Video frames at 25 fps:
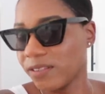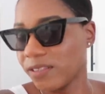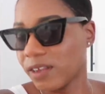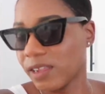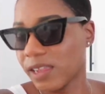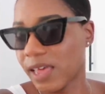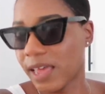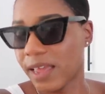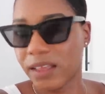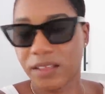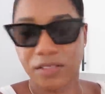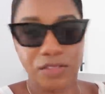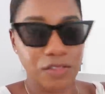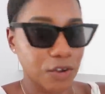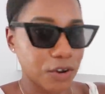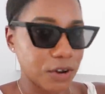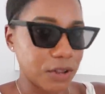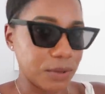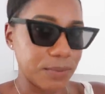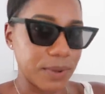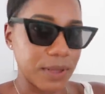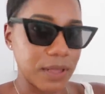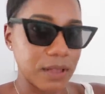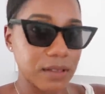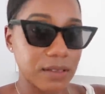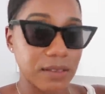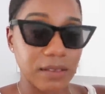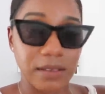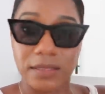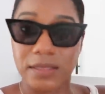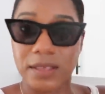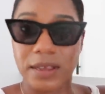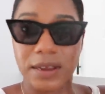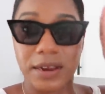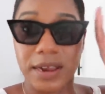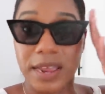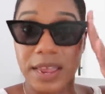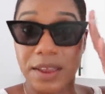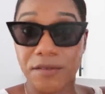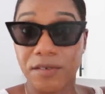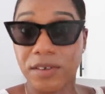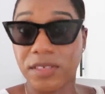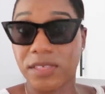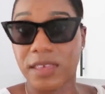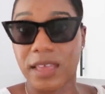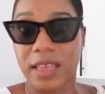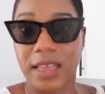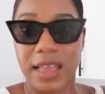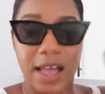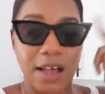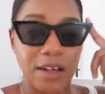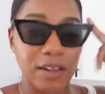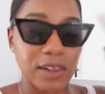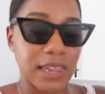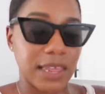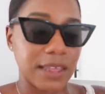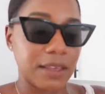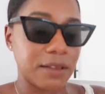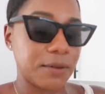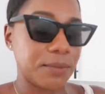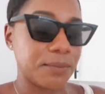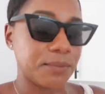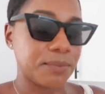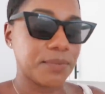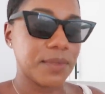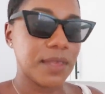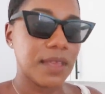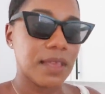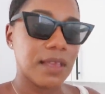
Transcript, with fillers: They're like 30 bucks and they're everything. I'll link them.